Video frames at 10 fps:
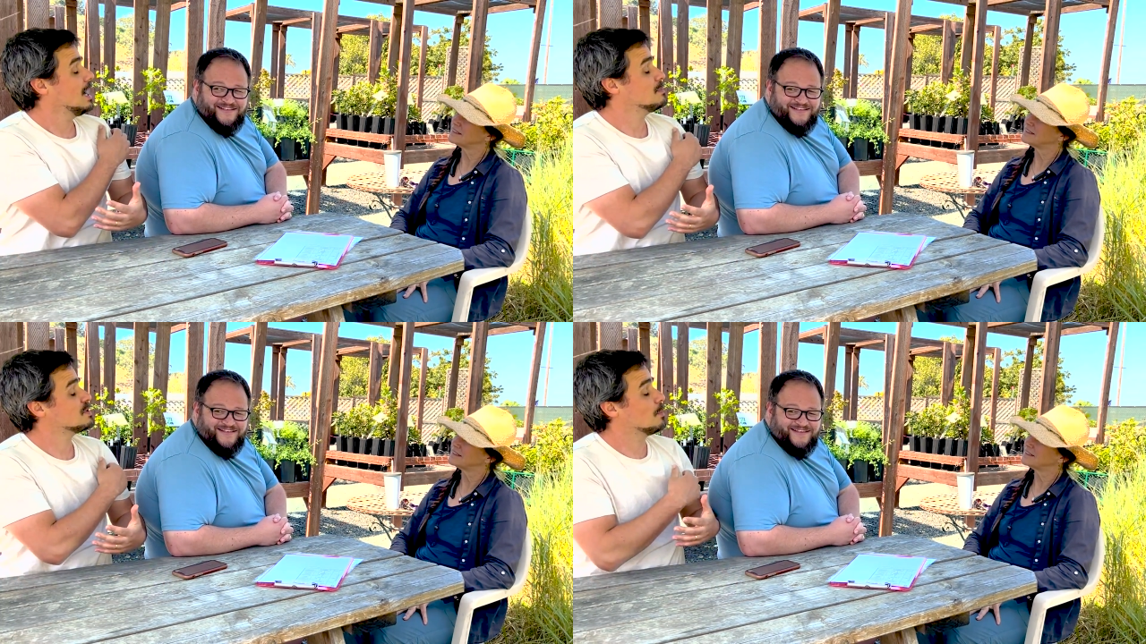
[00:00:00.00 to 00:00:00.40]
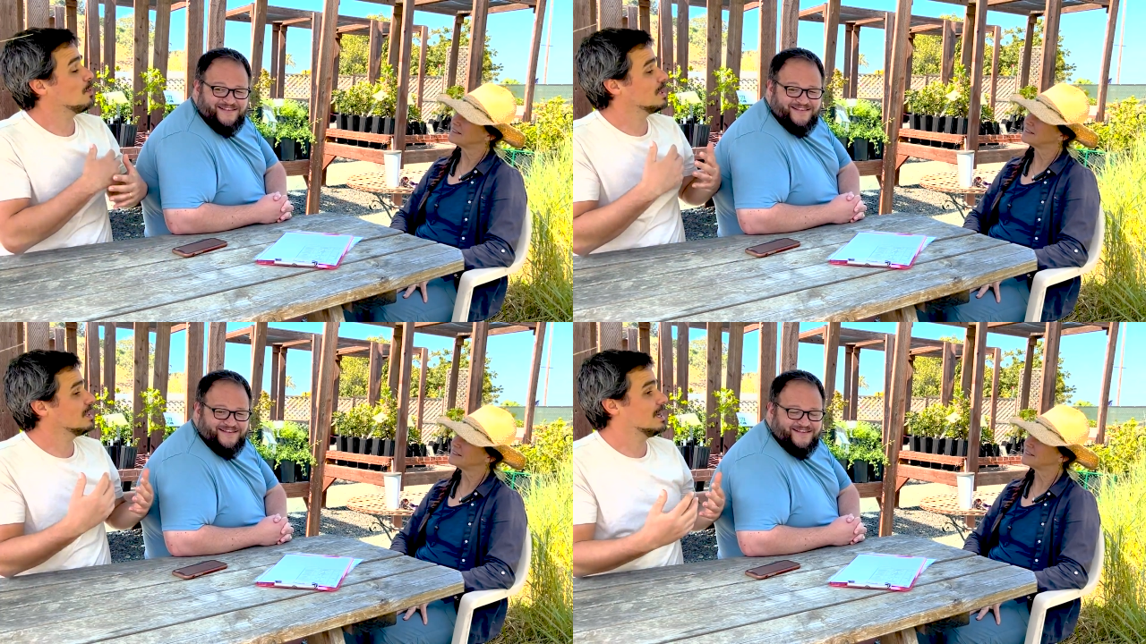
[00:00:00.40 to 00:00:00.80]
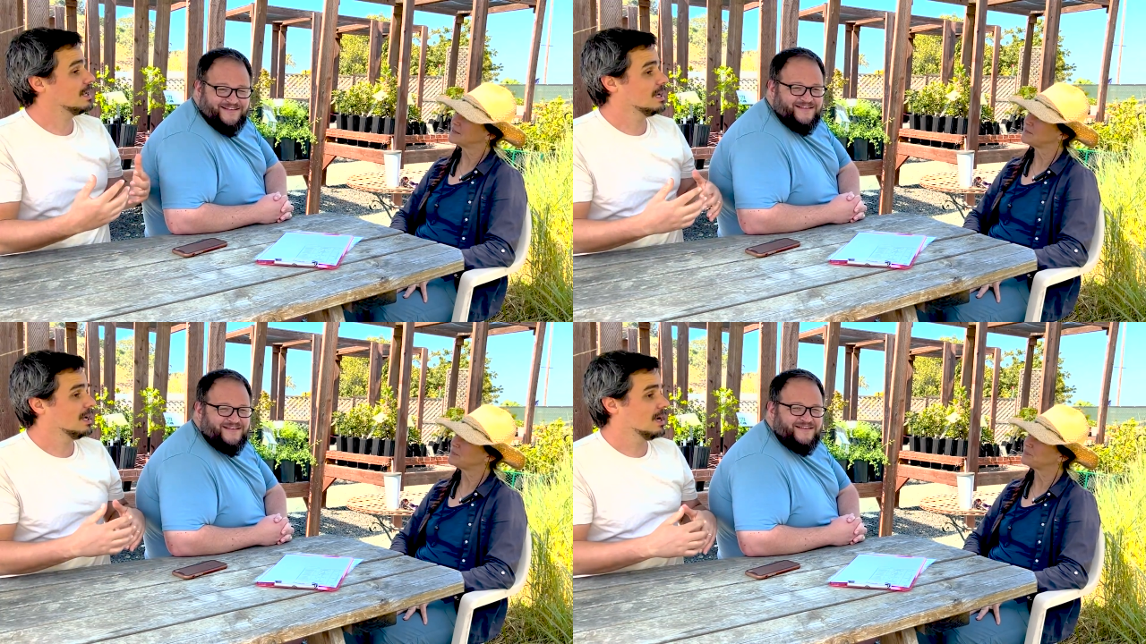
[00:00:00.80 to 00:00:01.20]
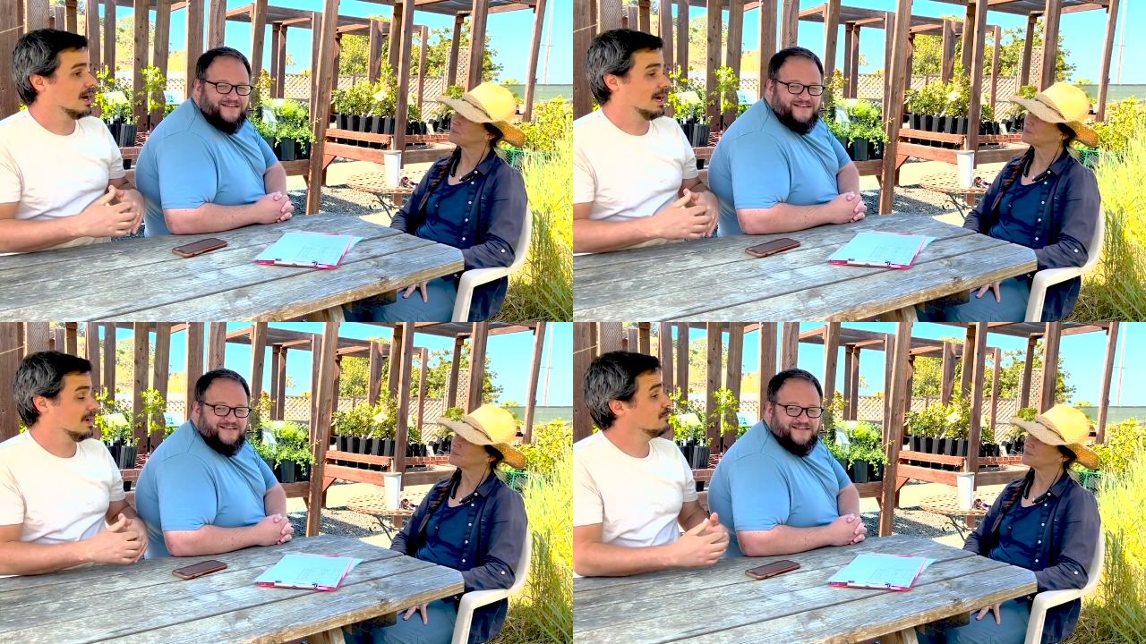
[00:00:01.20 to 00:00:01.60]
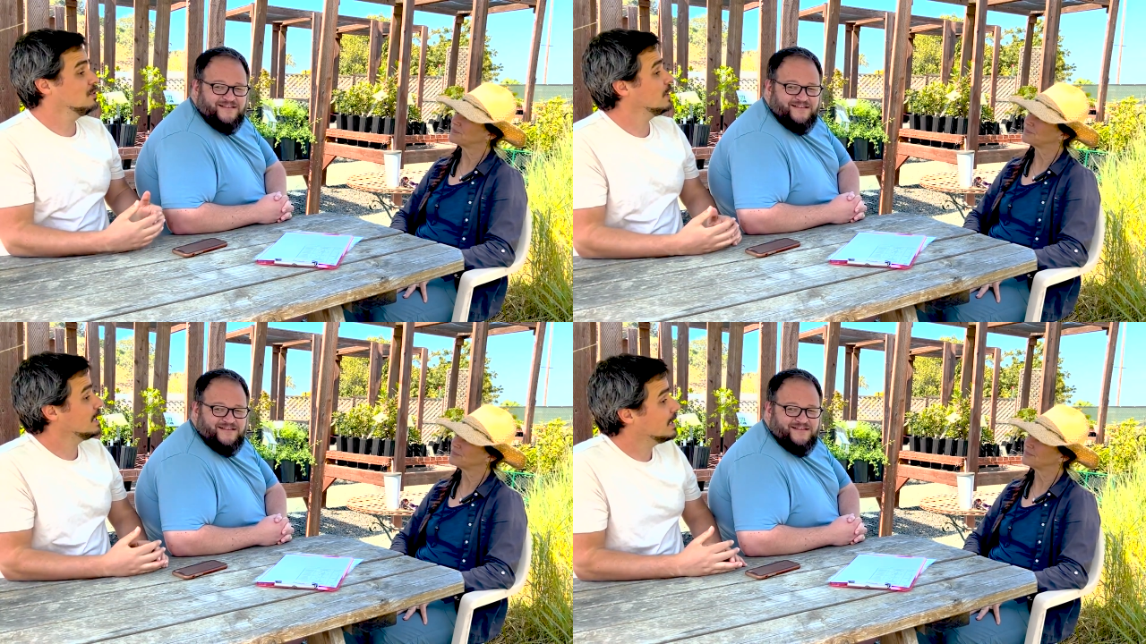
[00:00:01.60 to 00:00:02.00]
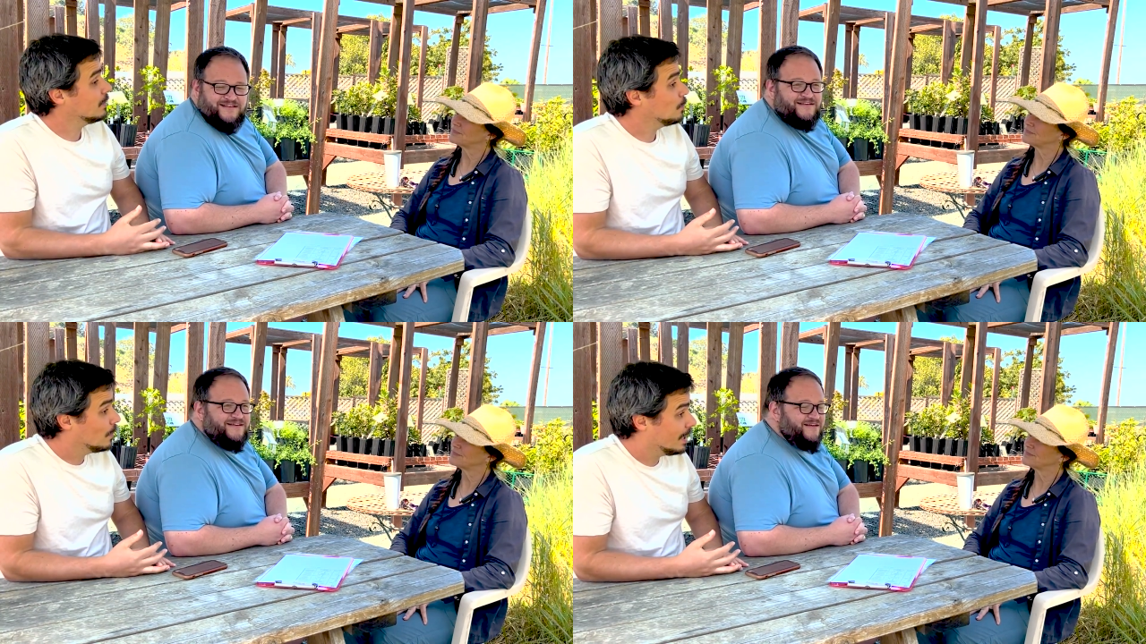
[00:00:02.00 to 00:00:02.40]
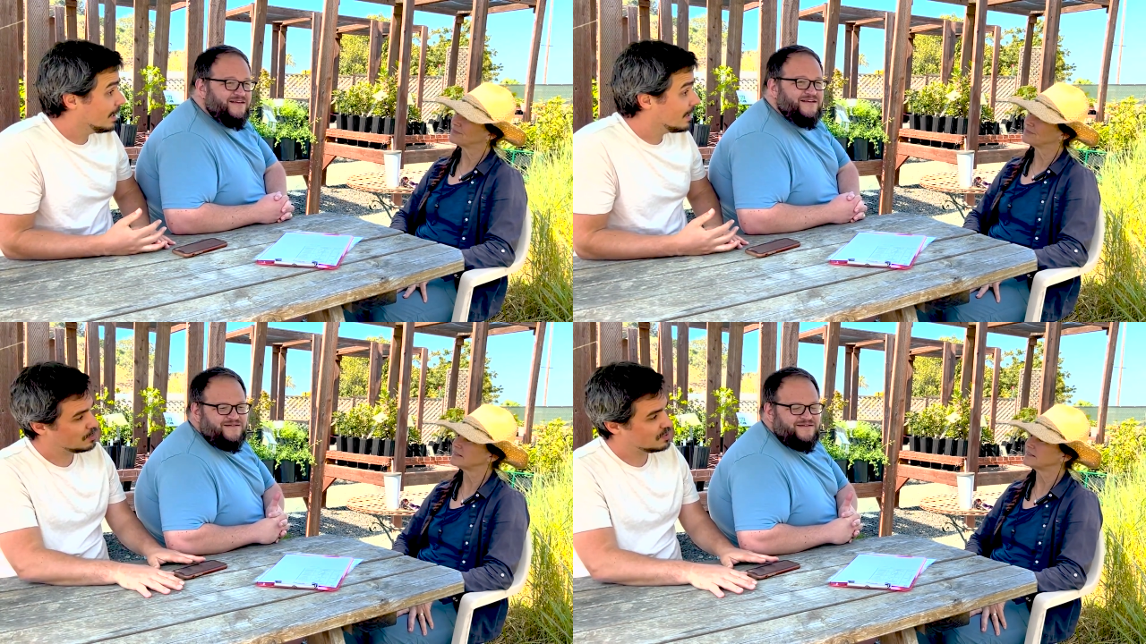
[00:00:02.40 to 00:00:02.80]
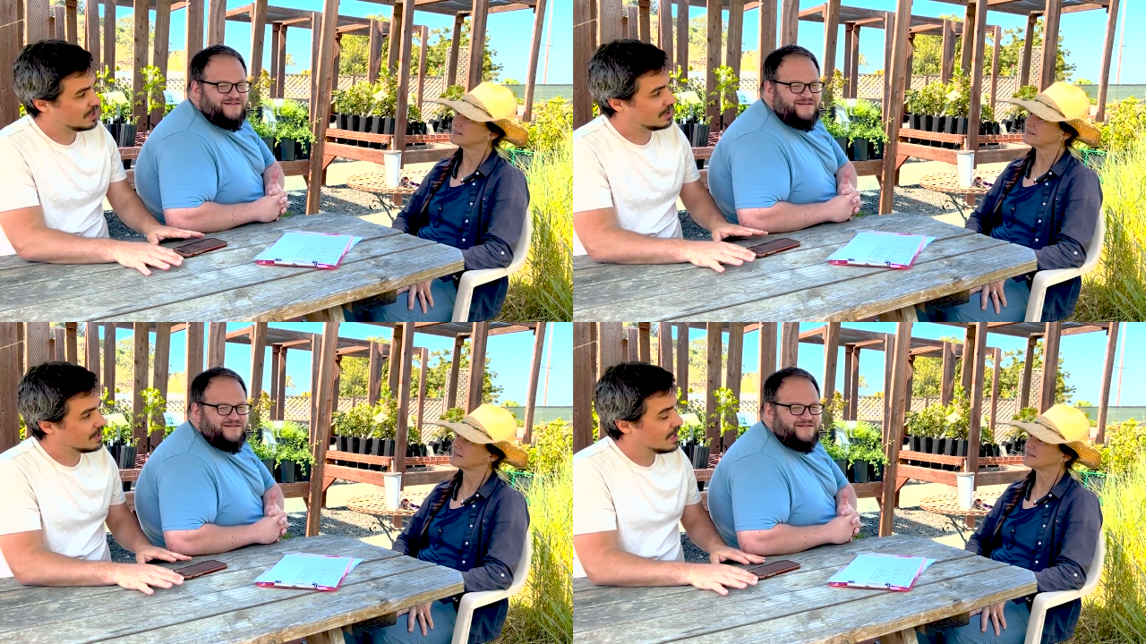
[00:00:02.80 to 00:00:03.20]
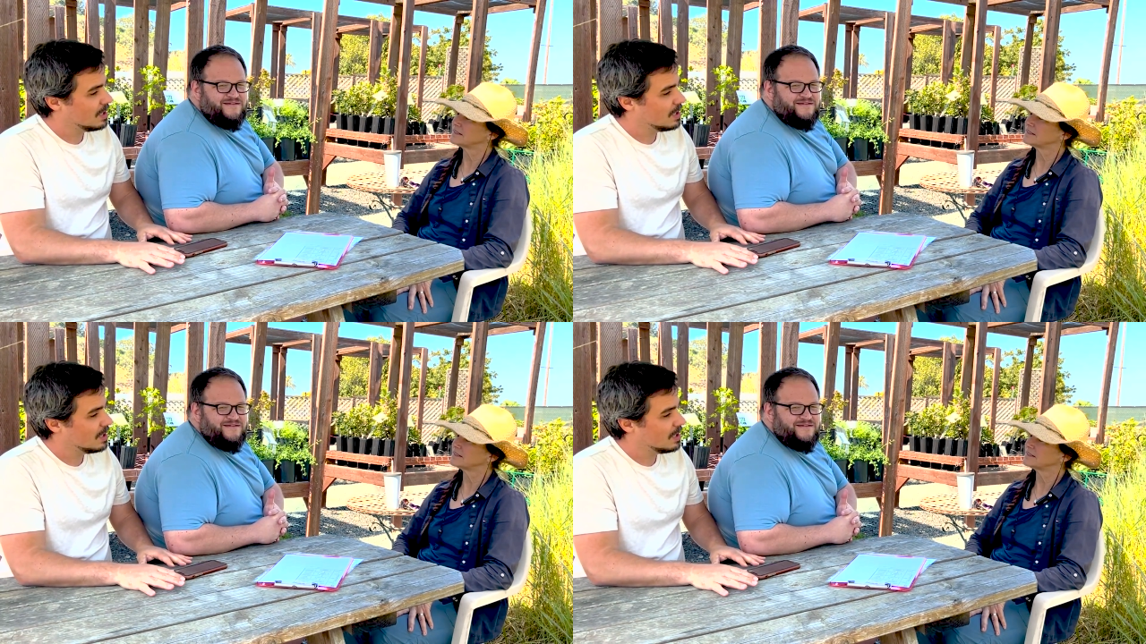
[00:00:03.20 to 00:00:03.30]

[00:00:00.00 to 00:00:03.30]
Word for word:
Speaker 1: I'm someone that I have no idea where to start,